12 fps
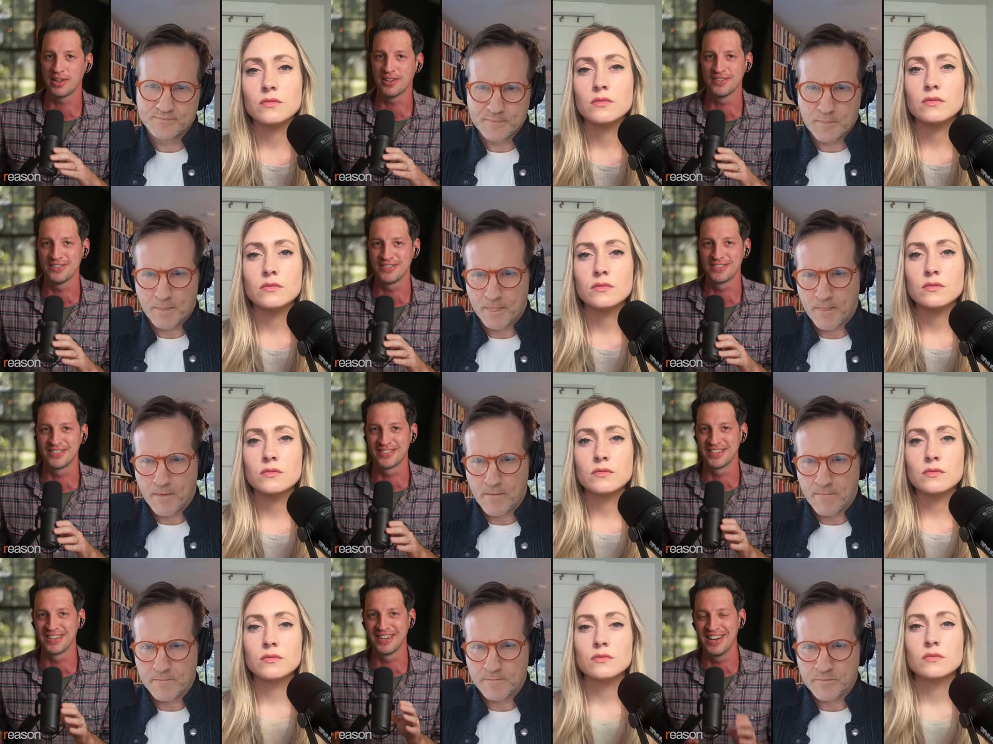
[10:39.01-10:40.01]

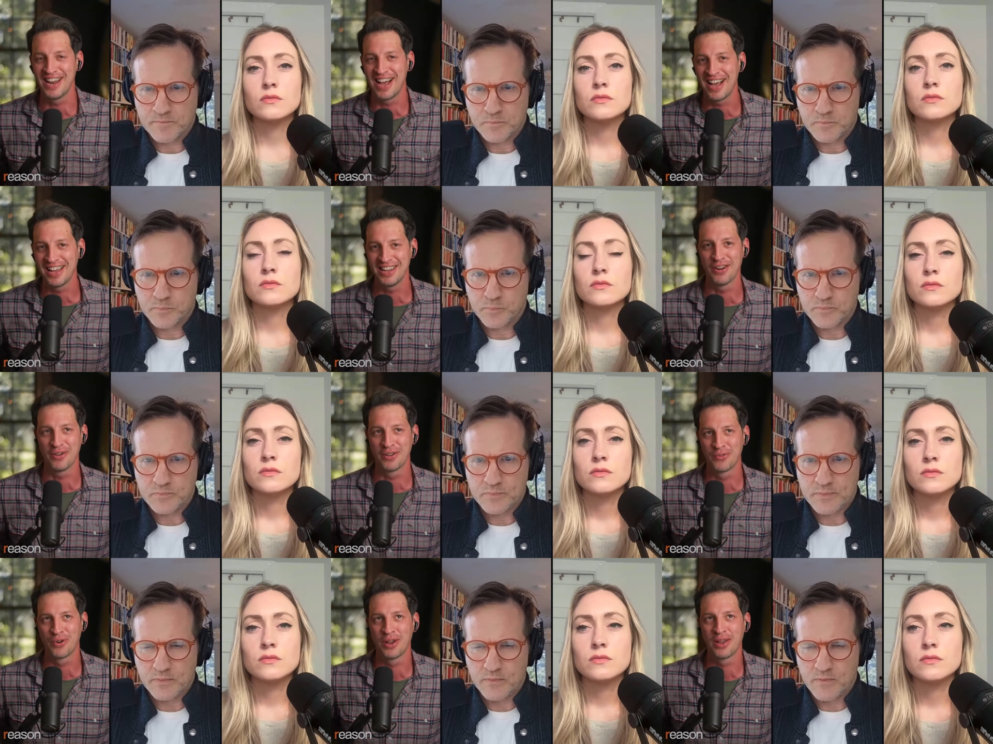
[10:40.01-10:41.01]
Speaker 1: is not you
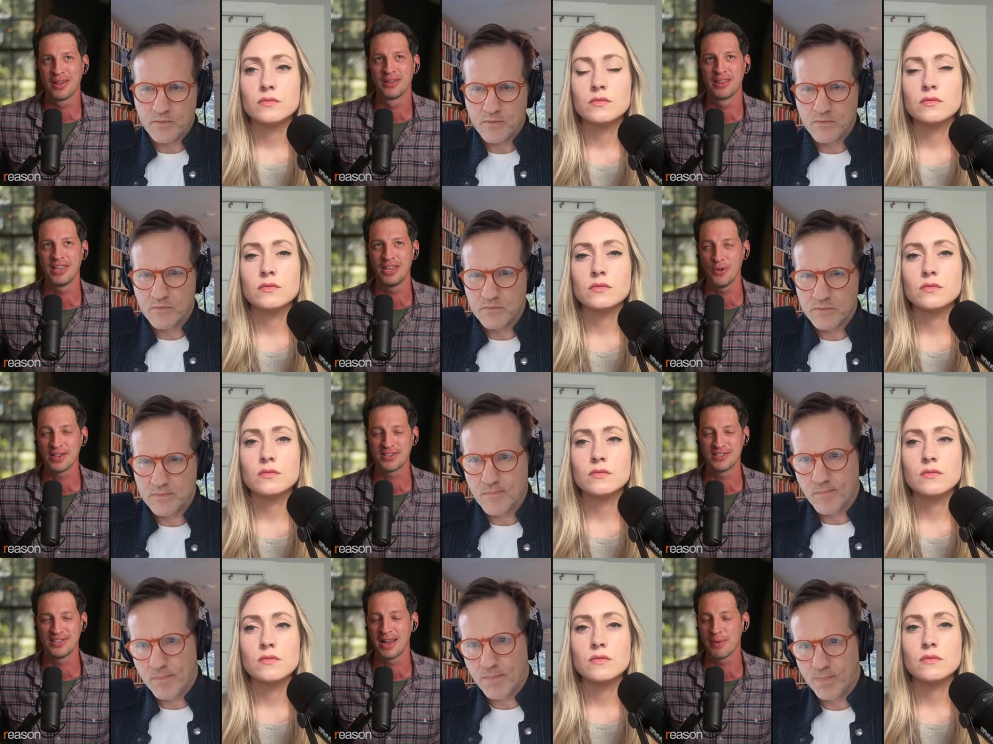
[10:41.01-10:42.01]
know the
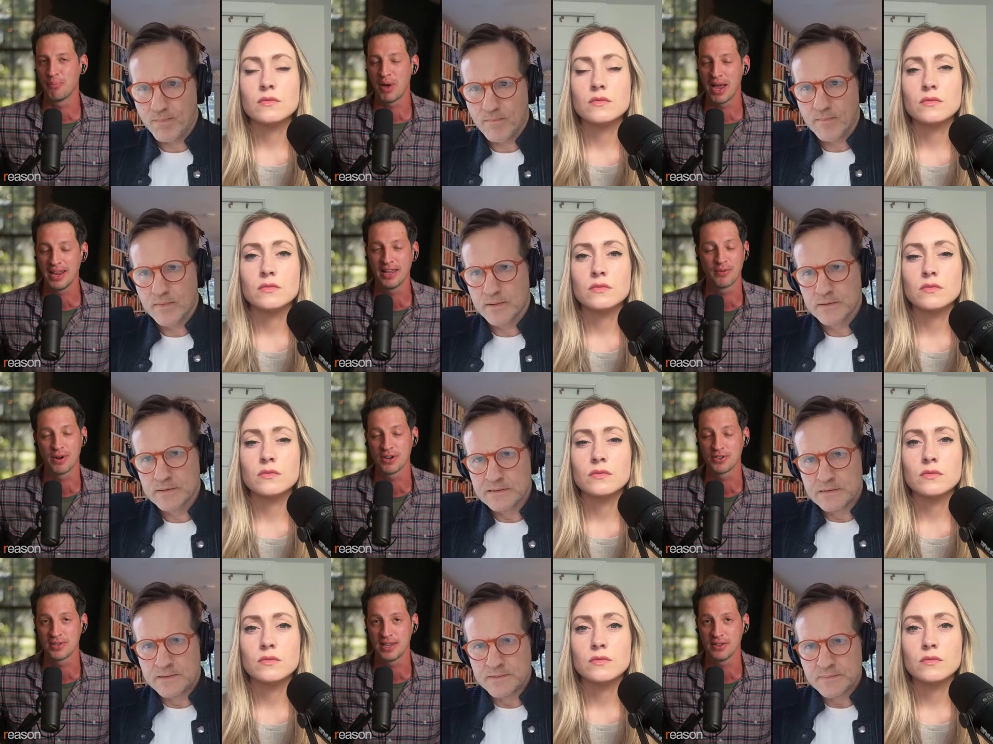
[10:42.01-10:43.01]
U.S. is not biting at
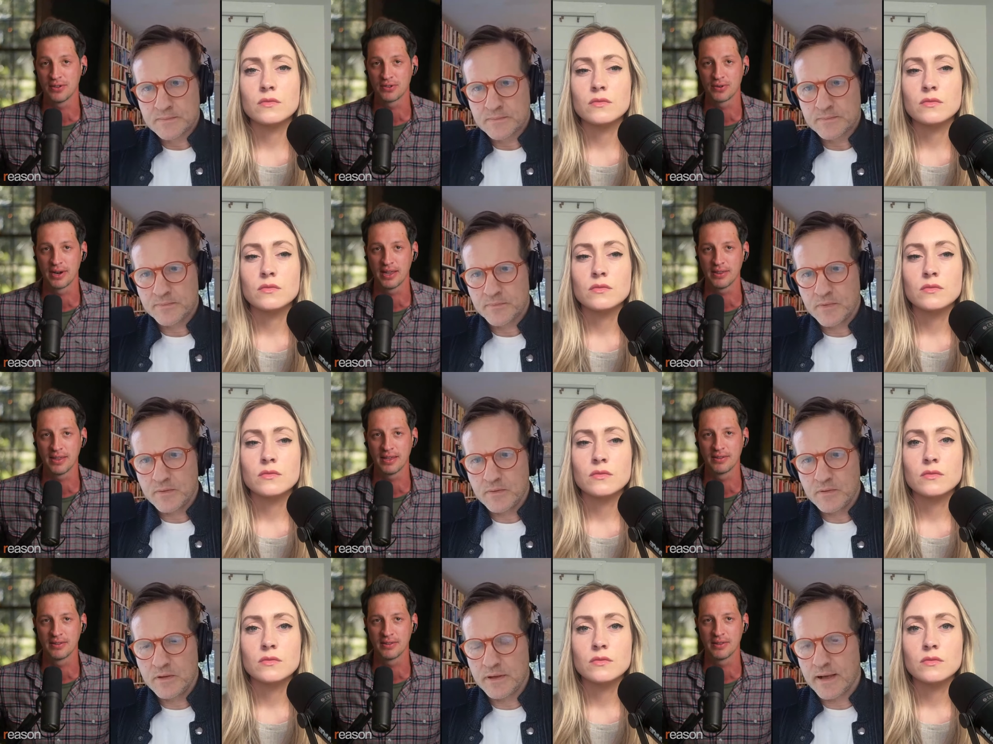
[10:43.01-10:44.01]
Russia's heels or anything.
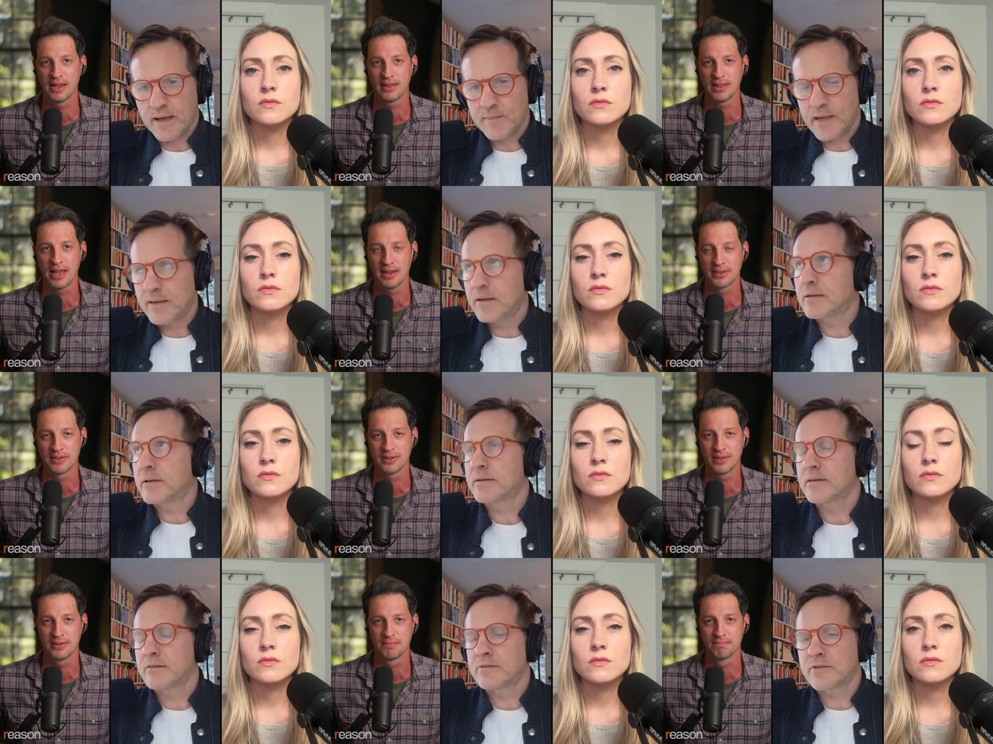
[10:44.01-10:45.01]
Yeah, like I,
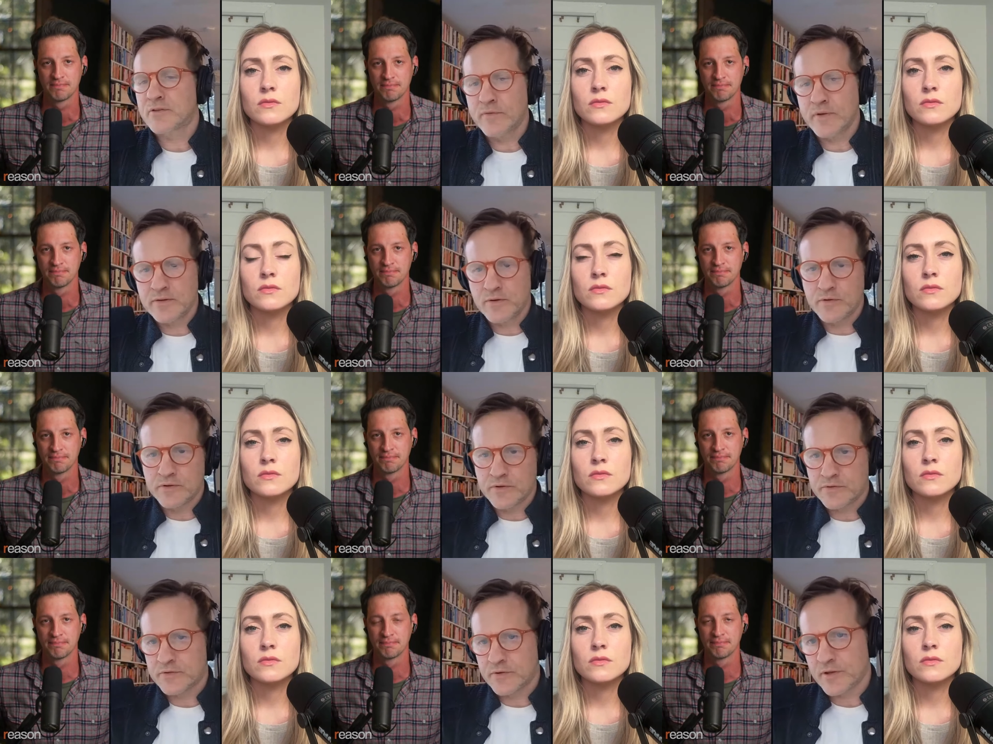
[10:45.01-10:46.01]
Speaker 2: the Soviet Union
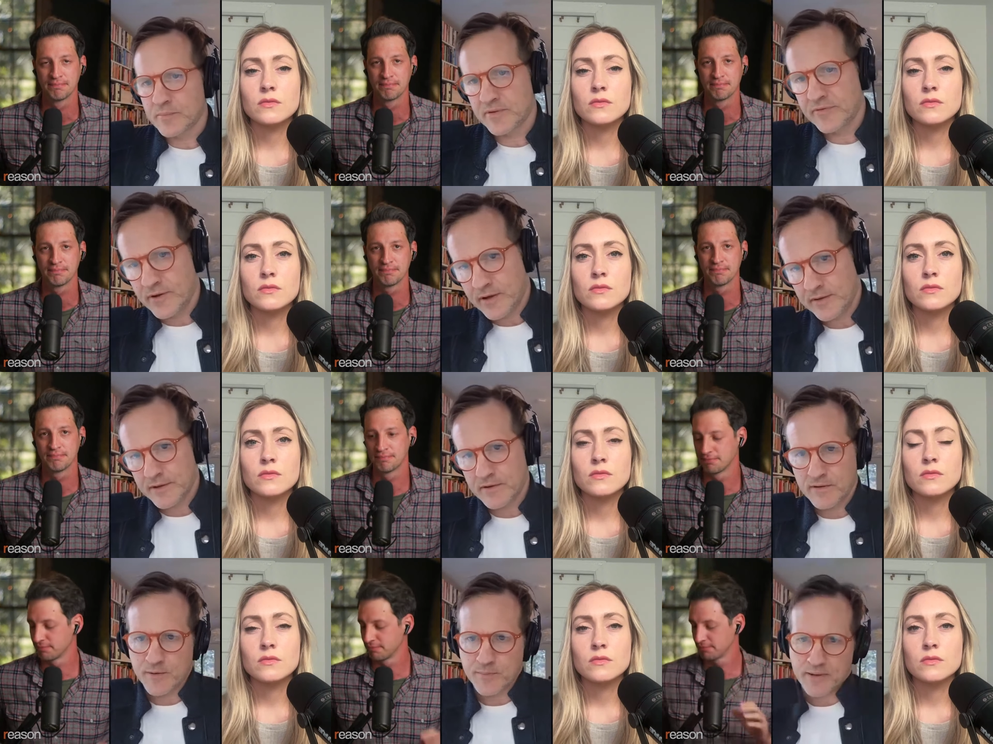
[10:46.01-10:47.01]
used to do something funny, and
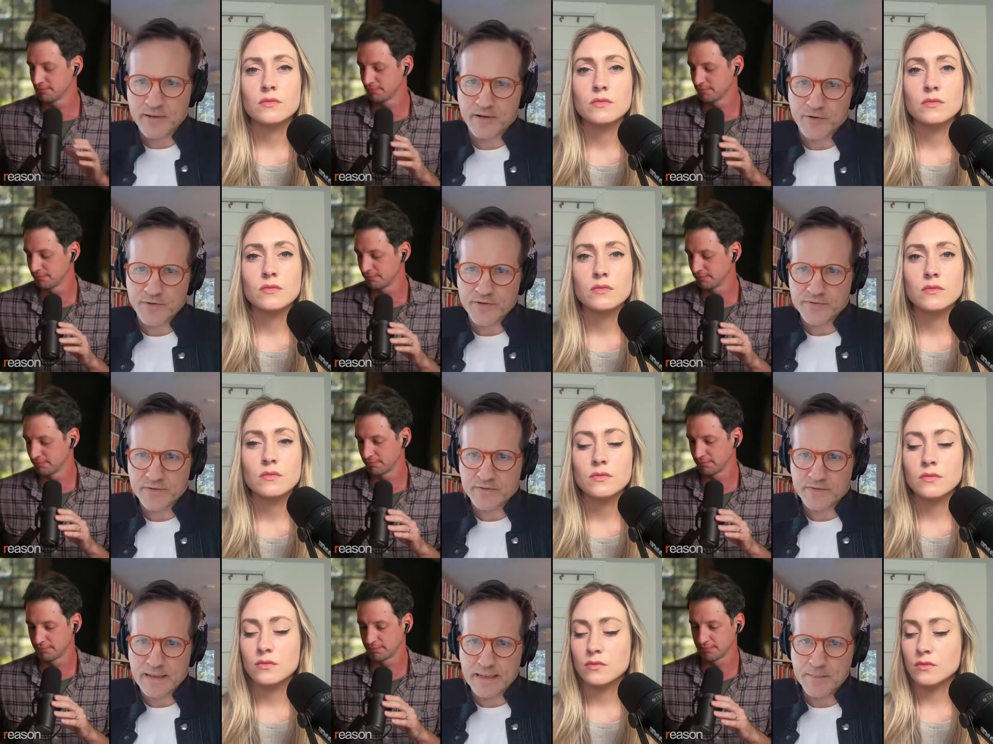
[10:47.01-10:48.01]
occupied countries did the
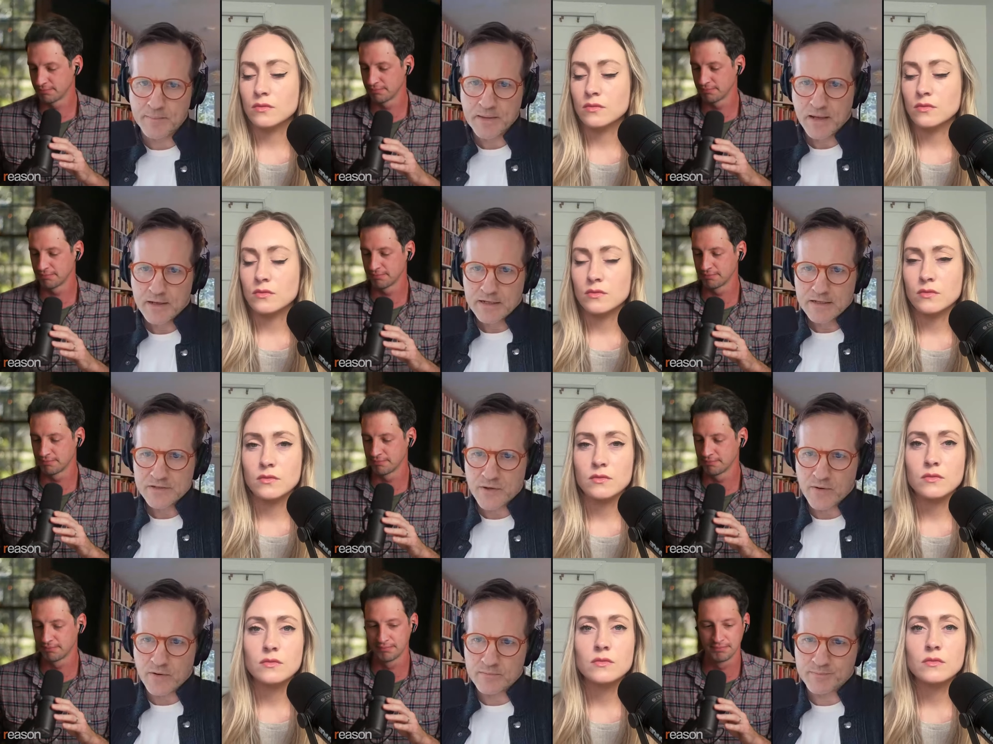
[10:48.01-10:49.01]
same.
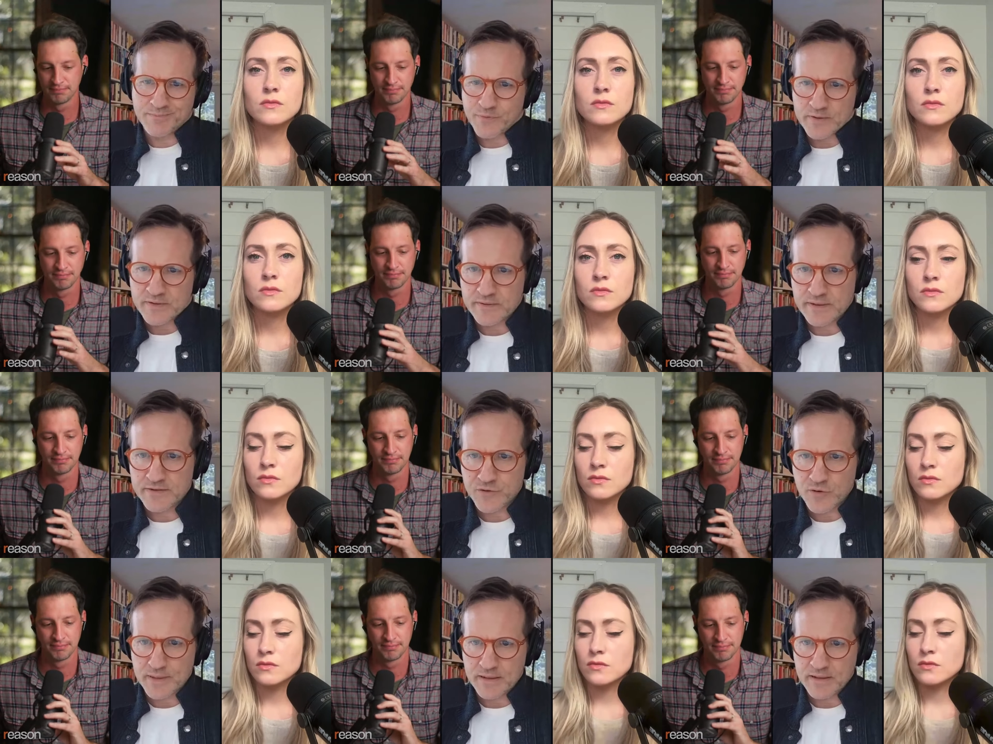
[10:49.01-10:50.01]
So, for instance, East
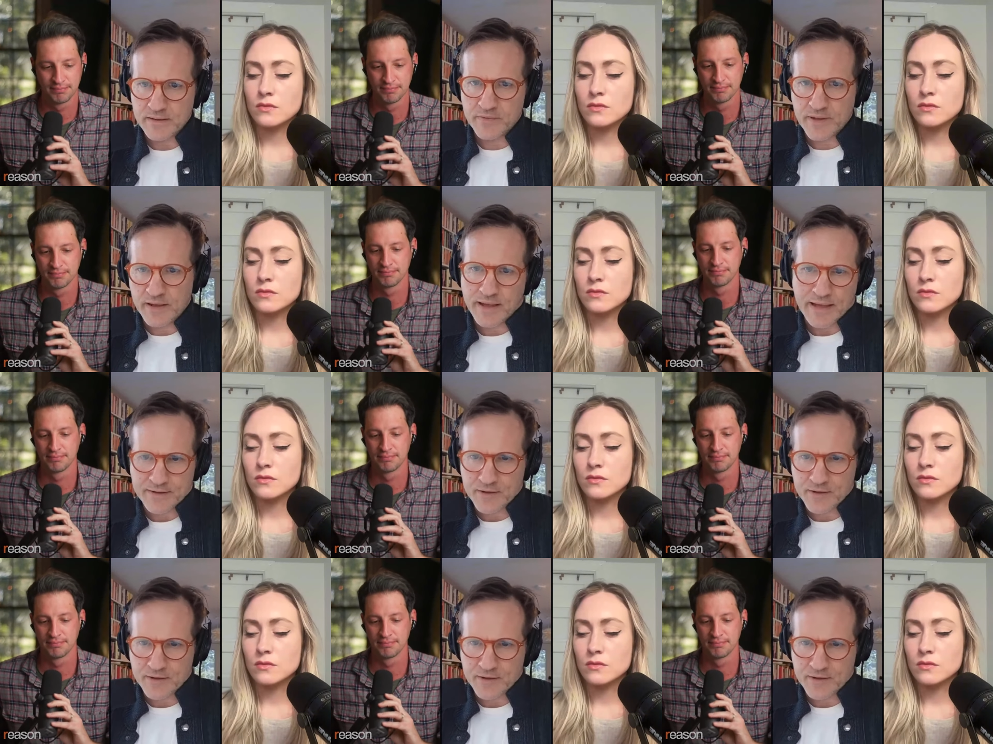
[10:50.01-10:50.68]
Germany, they had a